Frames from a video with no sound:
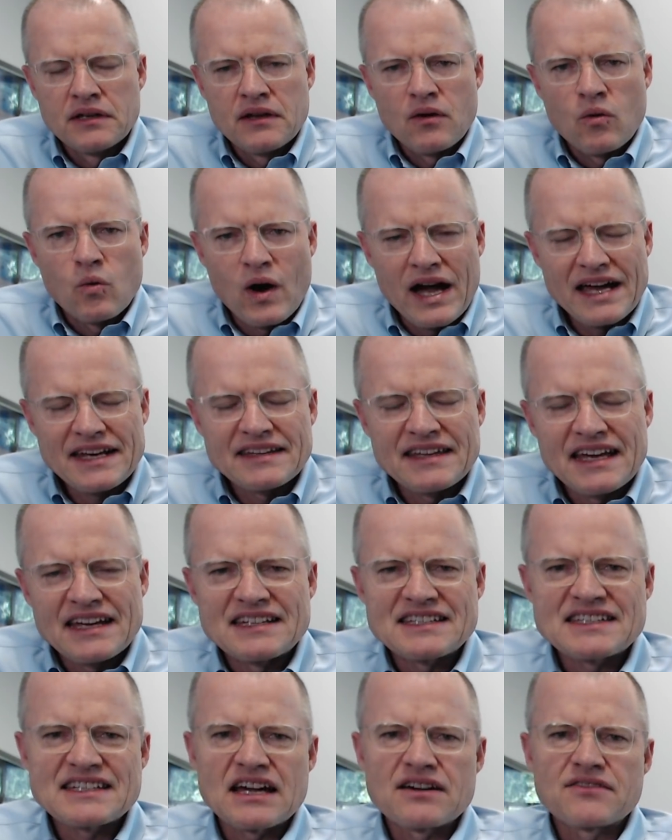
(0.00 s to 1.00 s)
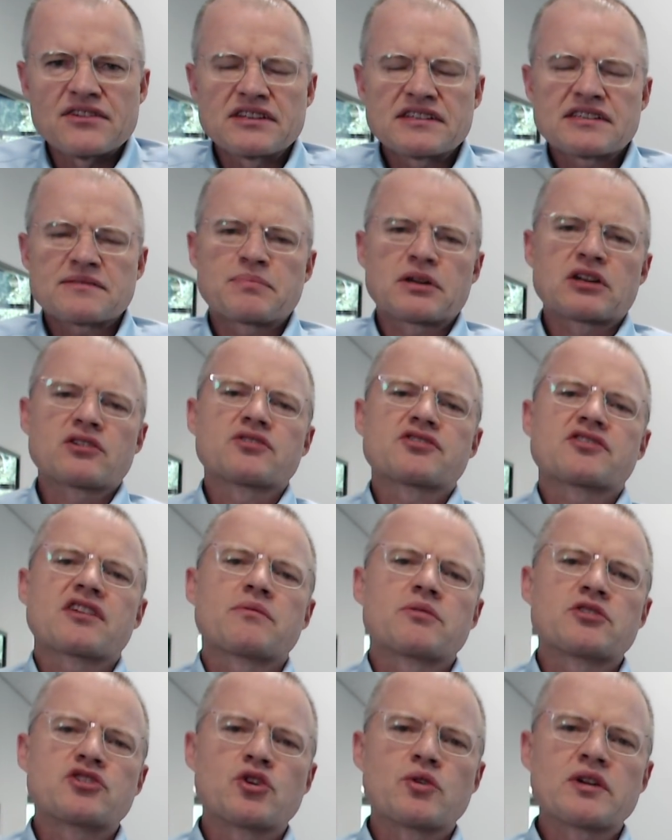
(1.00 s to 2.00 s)
Why did they discover this? Because they
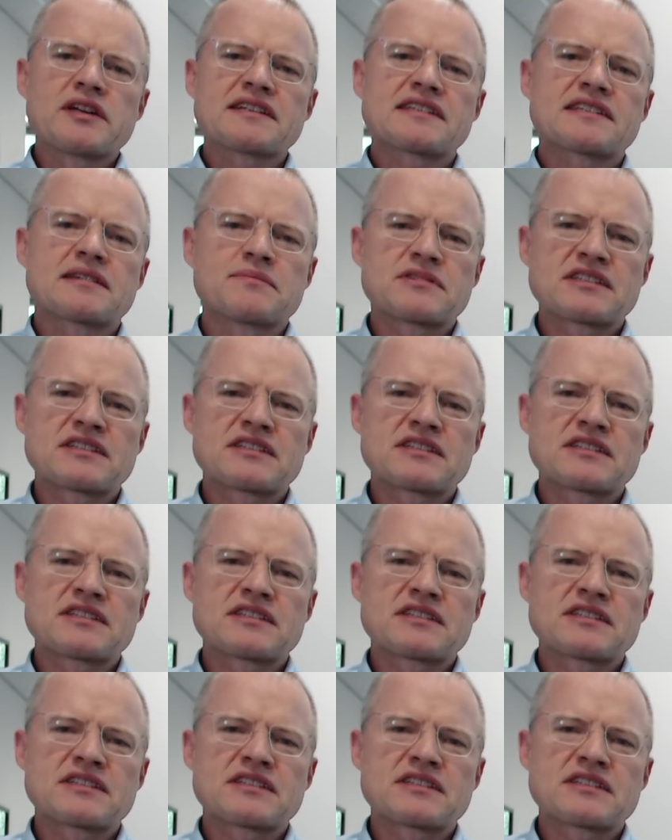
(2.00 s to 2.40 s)
were doing some